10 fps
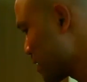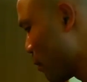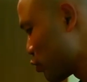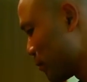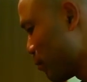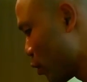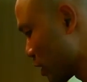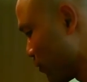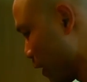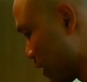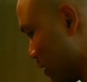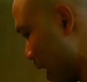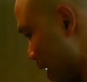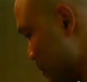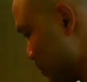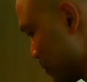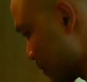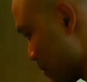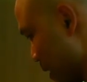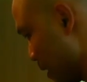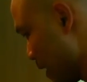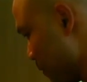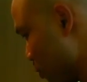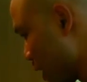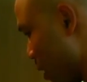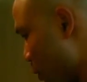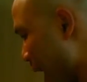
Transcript: the most important thing, okay? If you go